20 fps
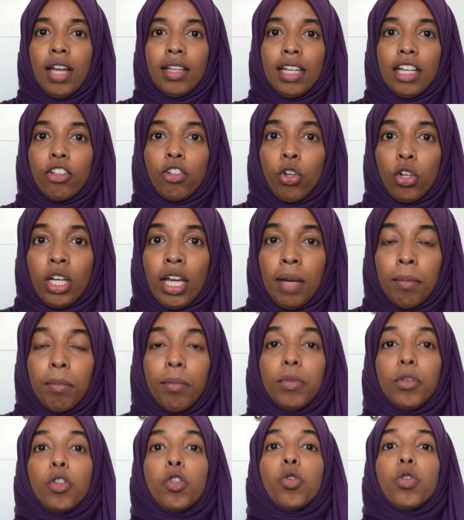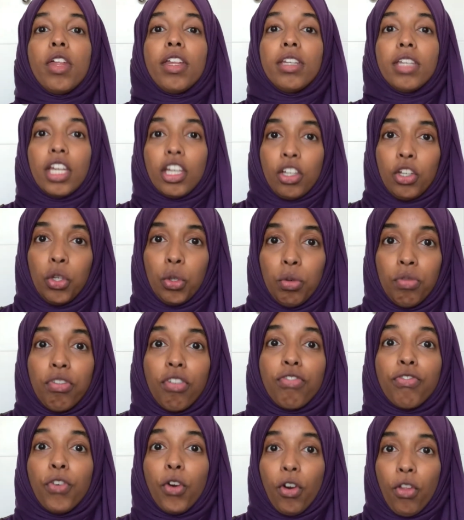they took him to the NICU for
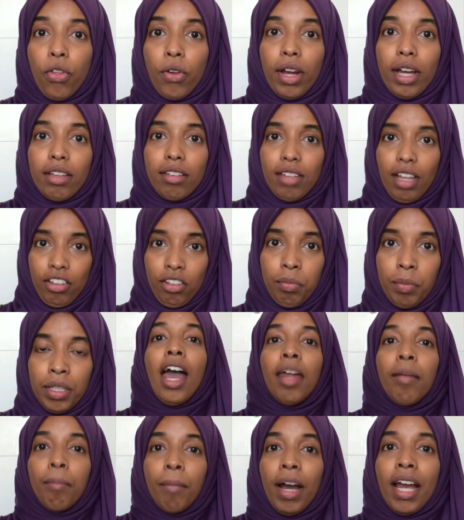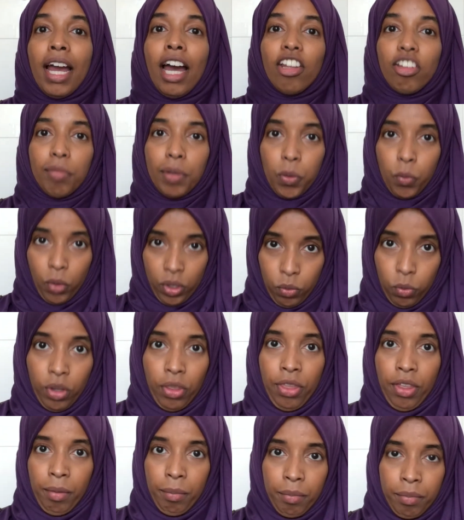further assessment, and my husband went with
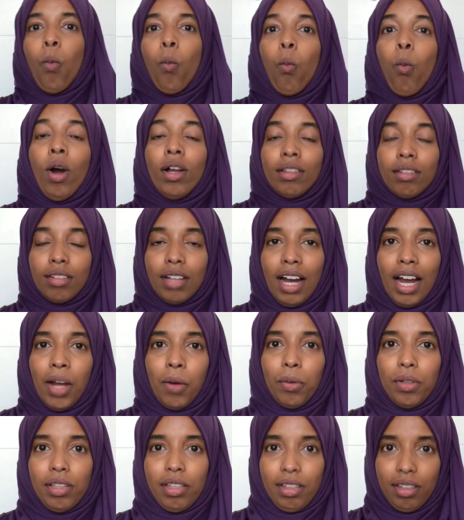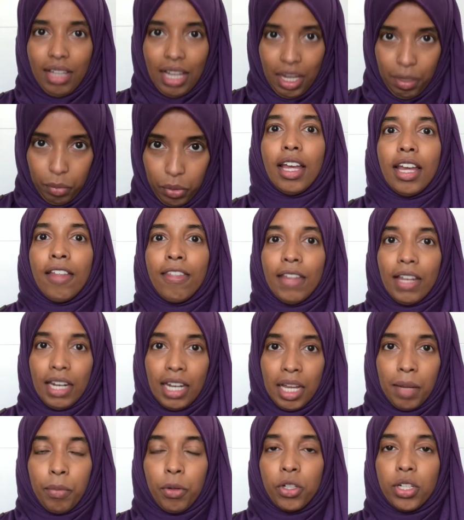them. Once I was stable in the
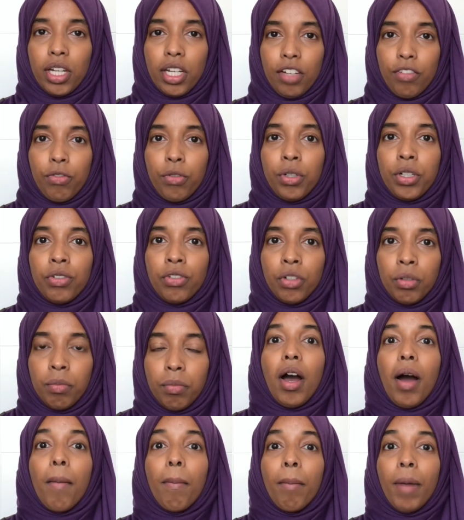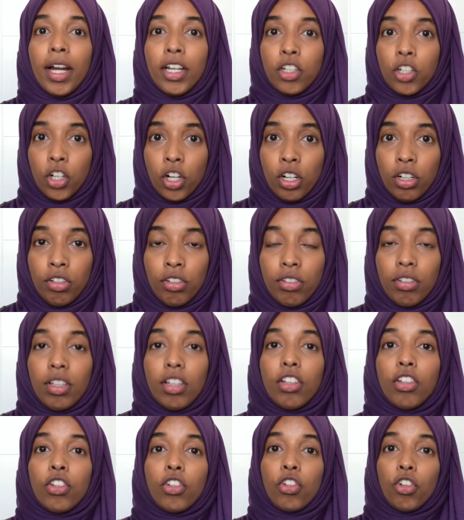labor and delivery room, my nurse
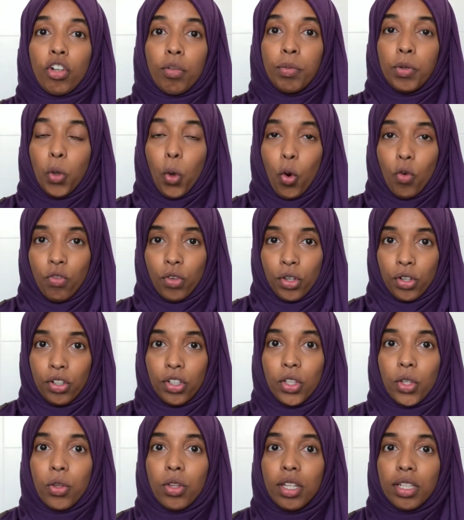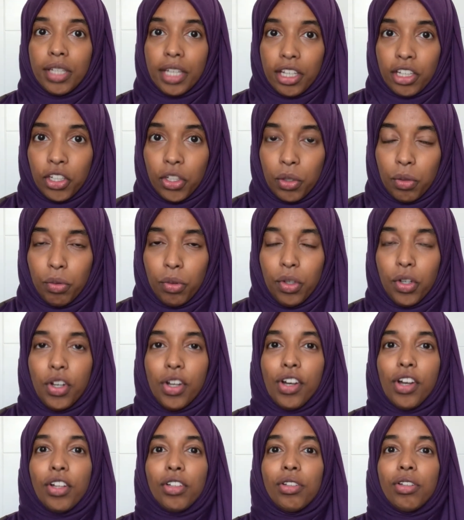took me over to the NICU
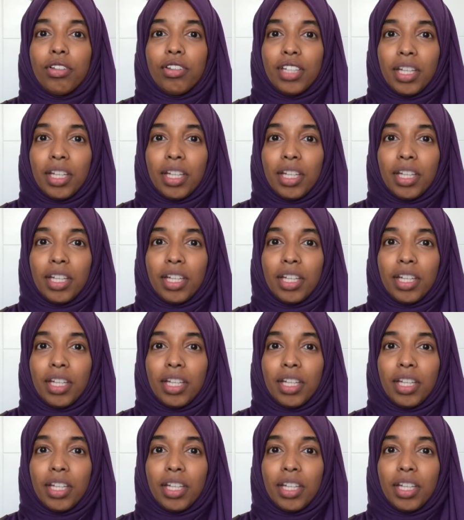to see